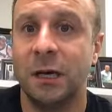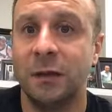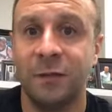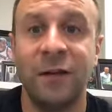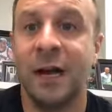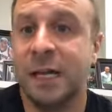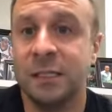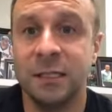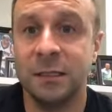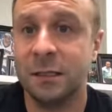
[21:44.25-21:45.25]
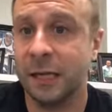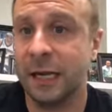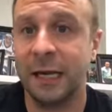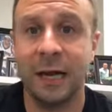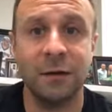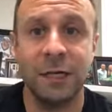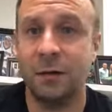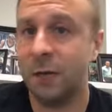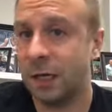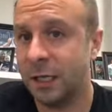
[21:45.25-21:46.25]
the finances, the guaranteed
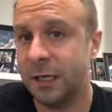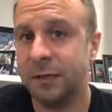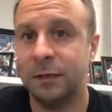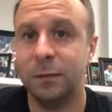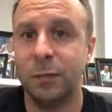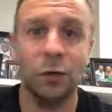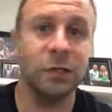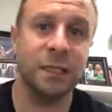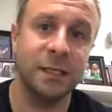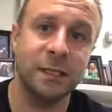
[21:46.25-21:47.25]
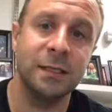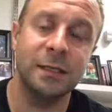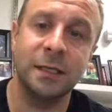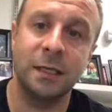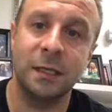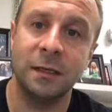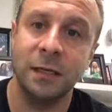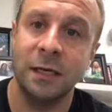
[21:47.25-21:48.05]
money, the bonuses, the